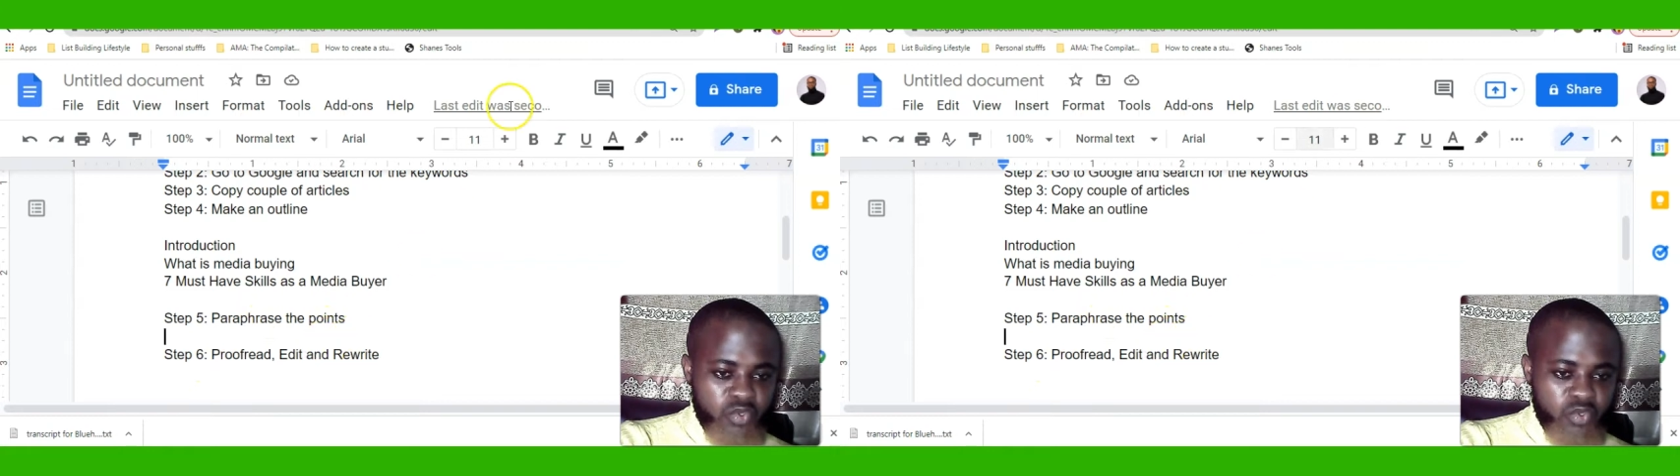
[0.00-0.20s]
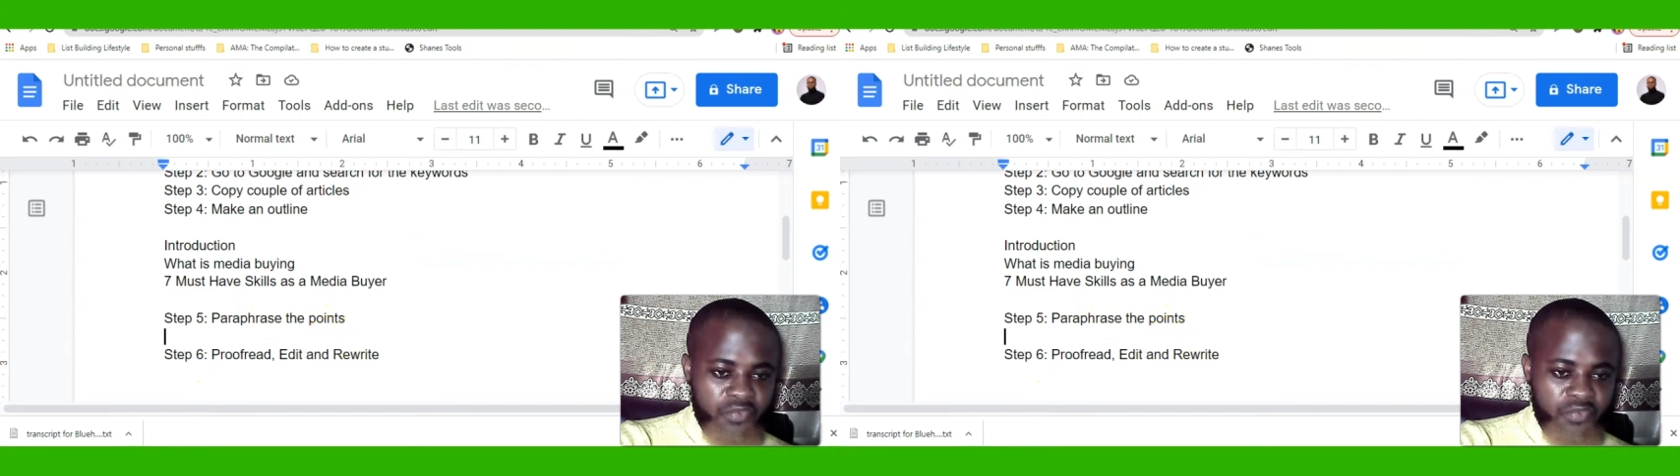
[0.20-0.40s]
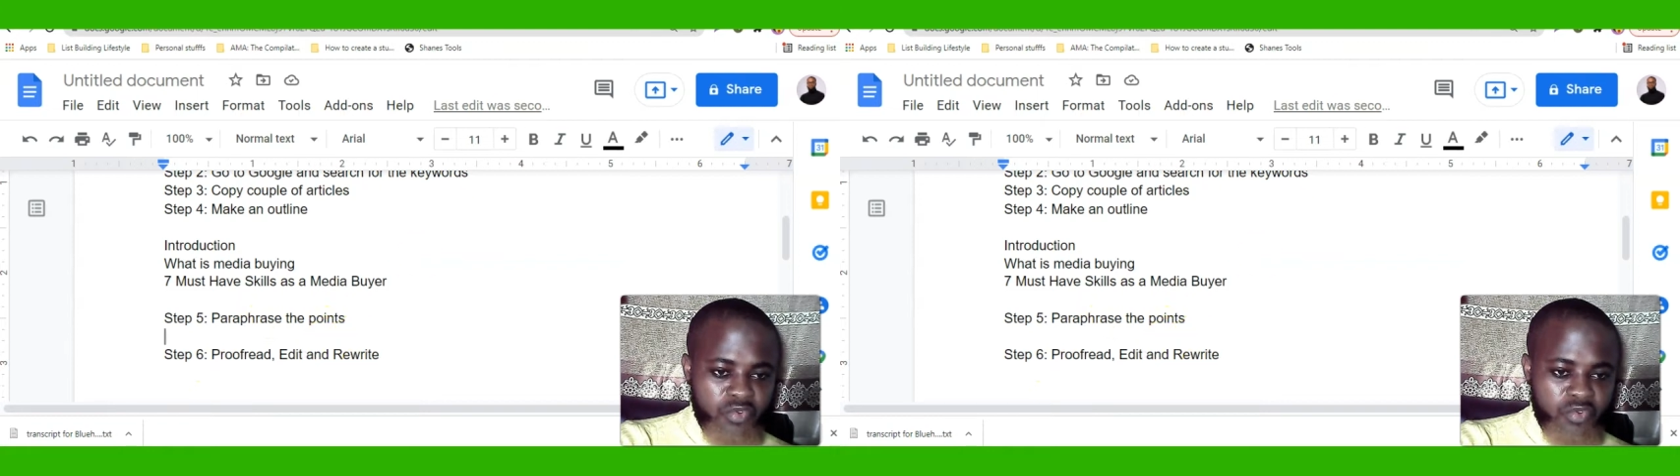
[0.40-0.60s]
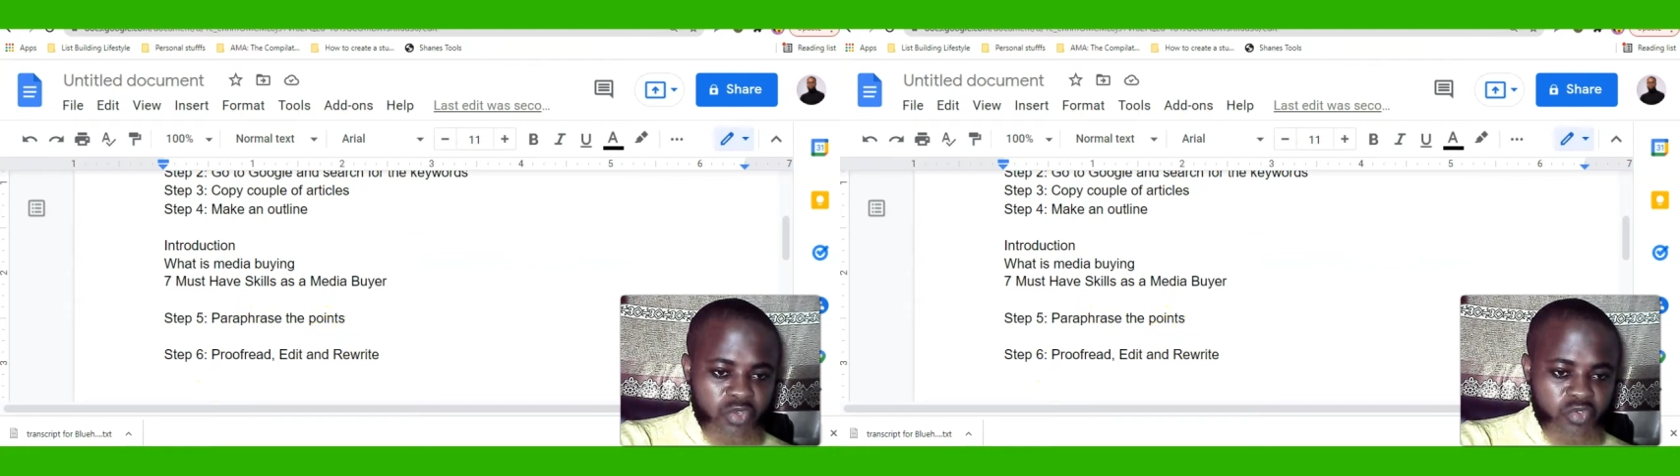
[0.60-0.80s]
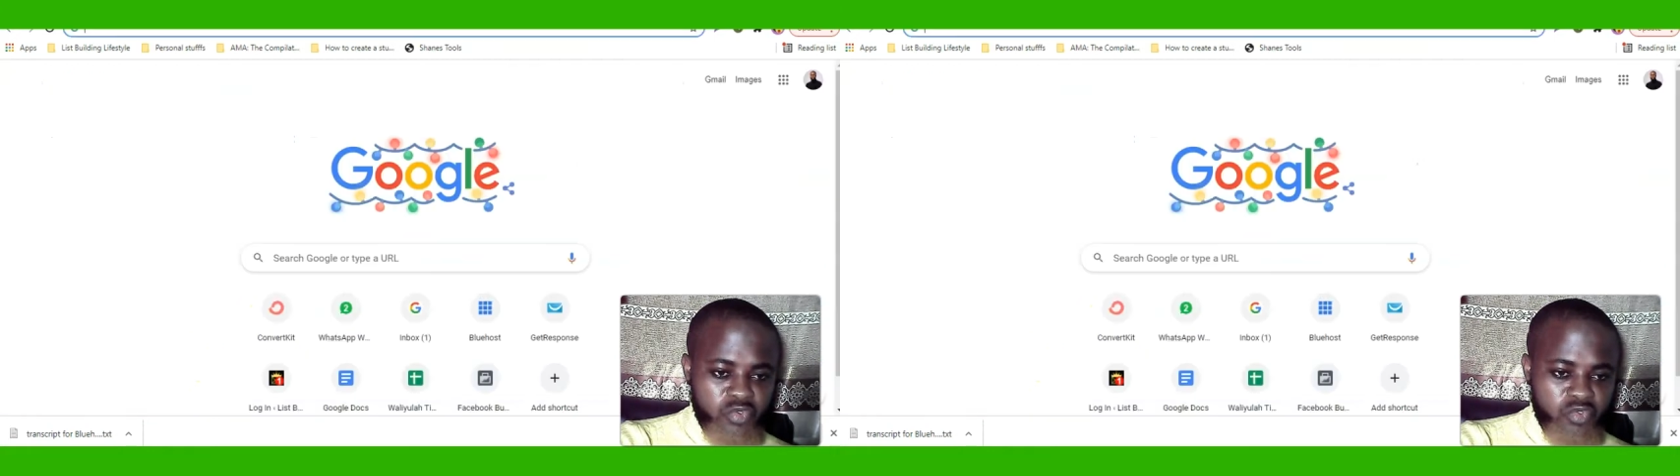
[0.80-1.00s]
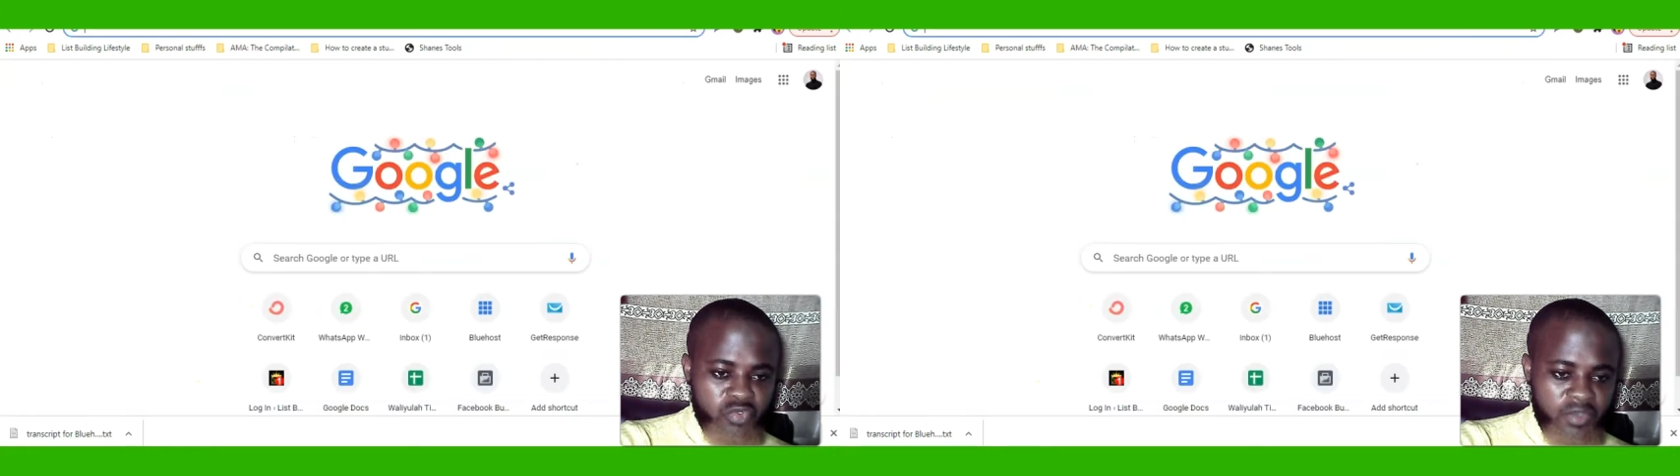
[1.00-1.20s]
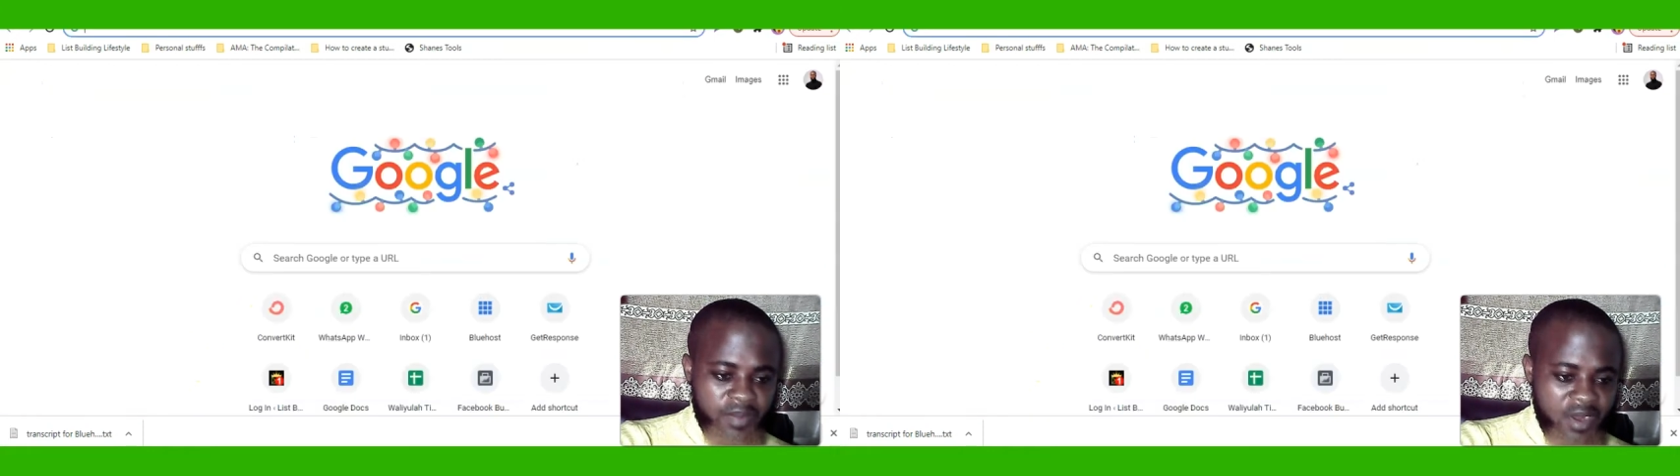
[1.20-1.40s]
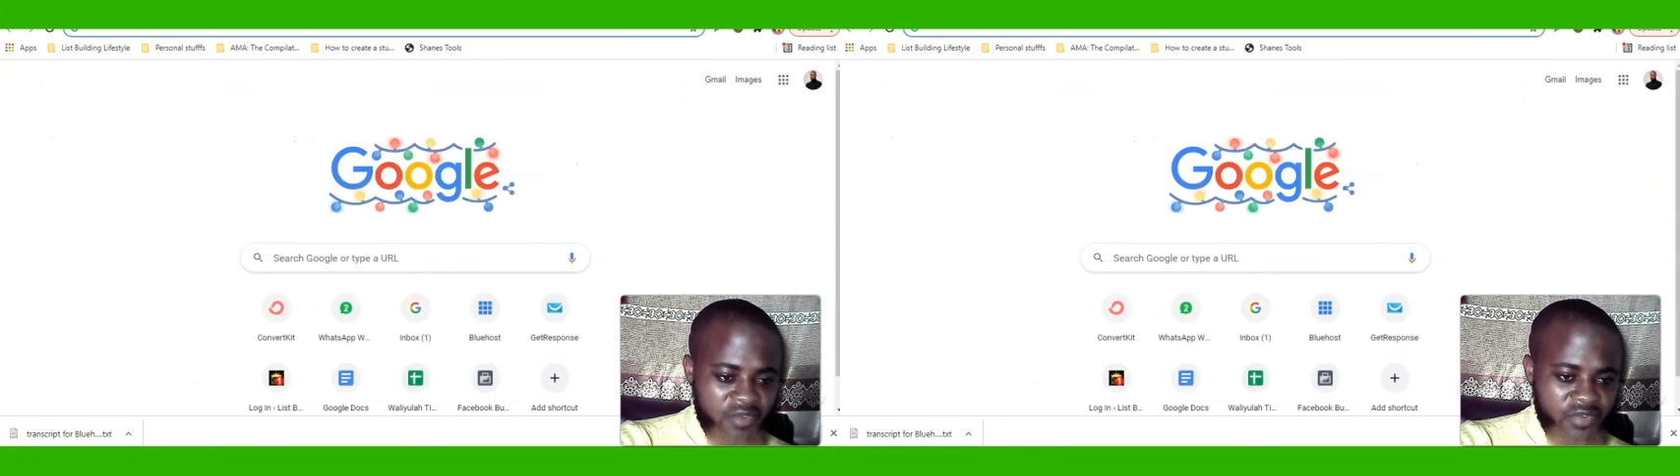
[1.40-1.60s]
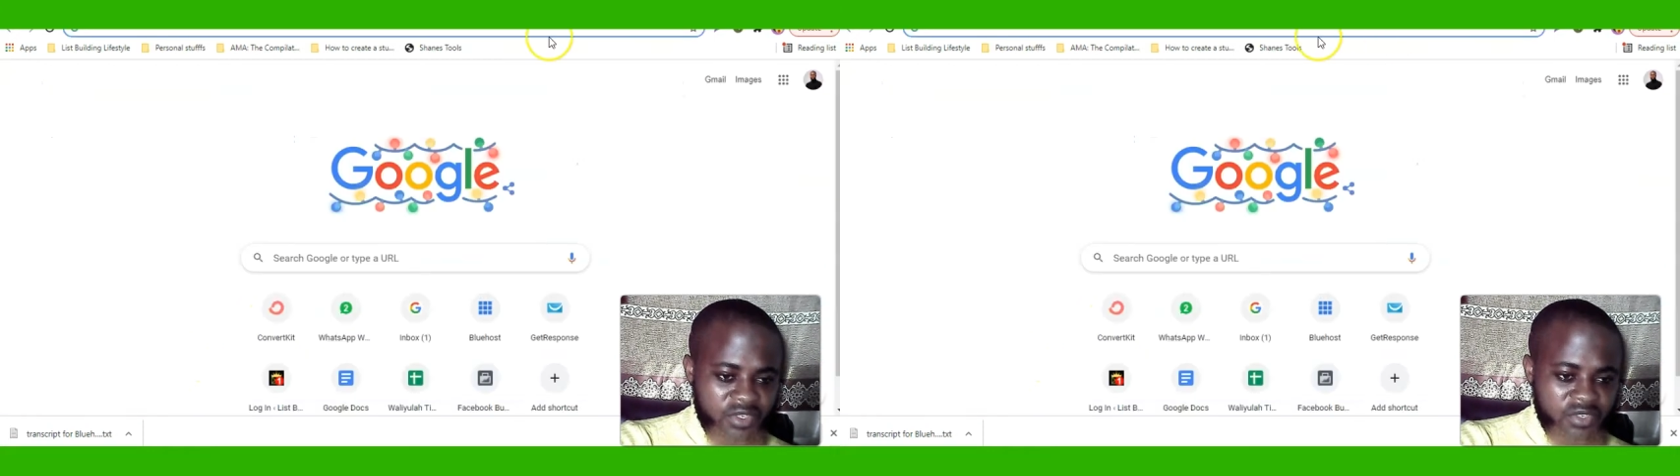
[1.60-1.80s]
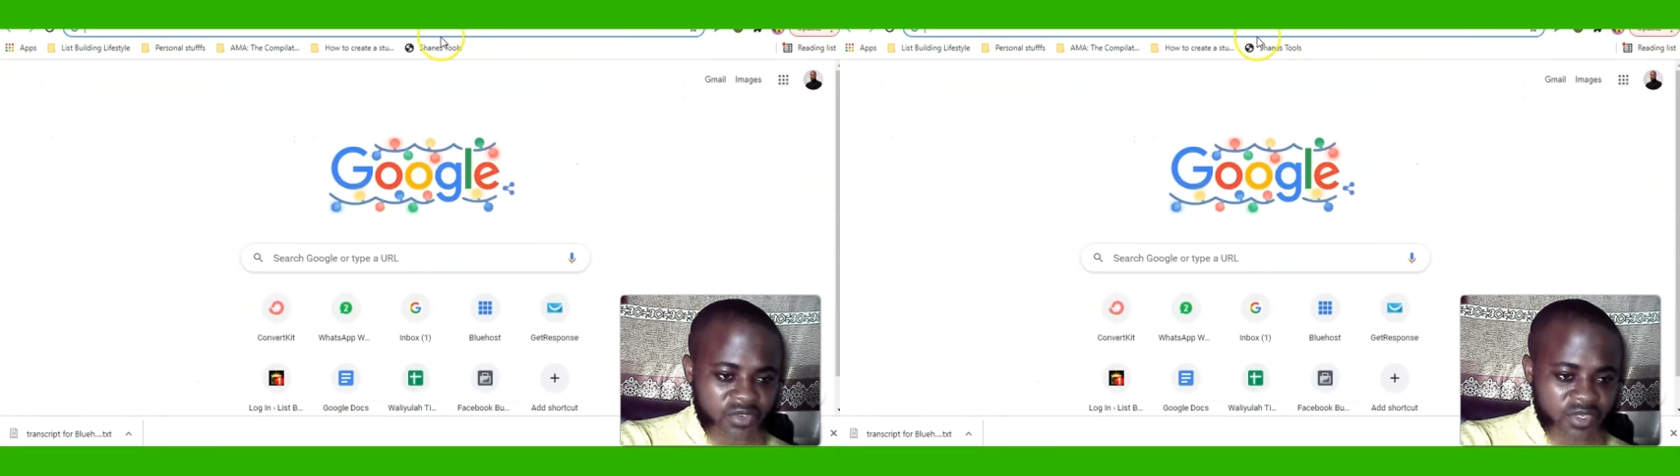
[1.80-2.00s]
So if you don't want to do the
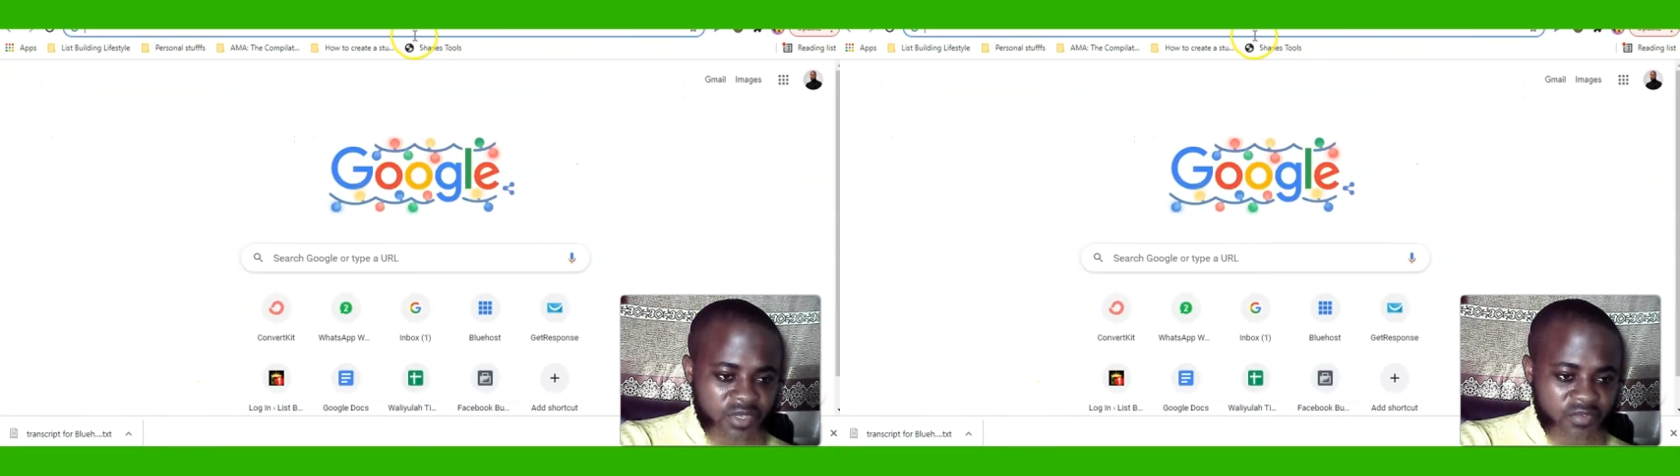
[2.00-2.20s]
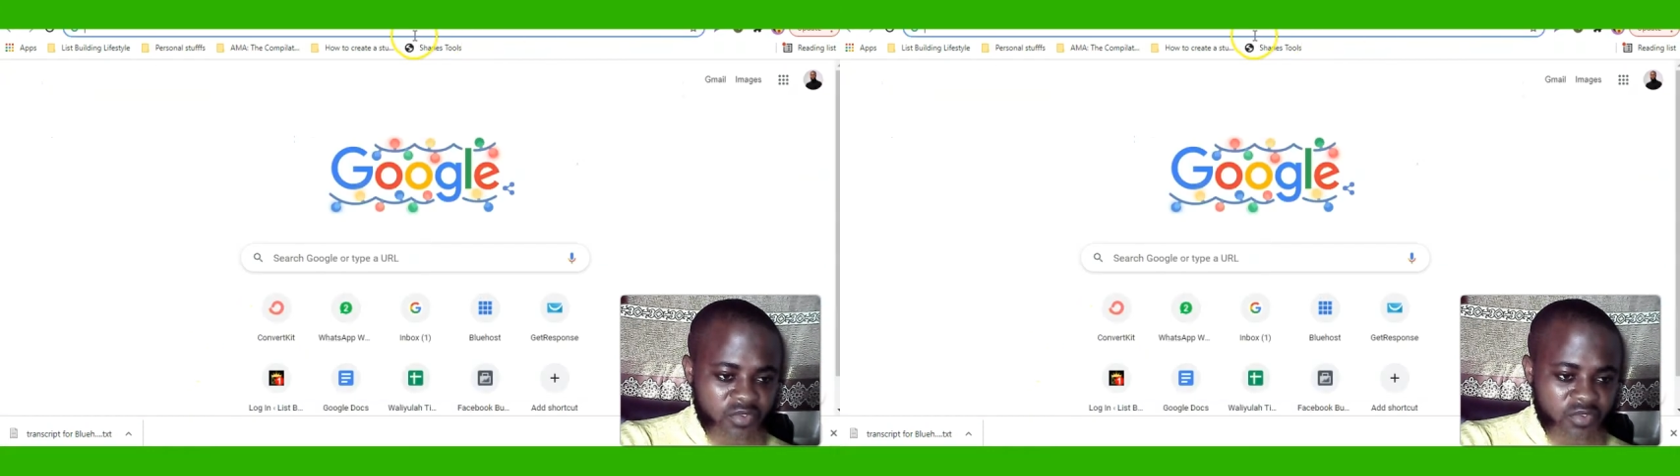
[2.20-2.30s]
paraphrasing yourself,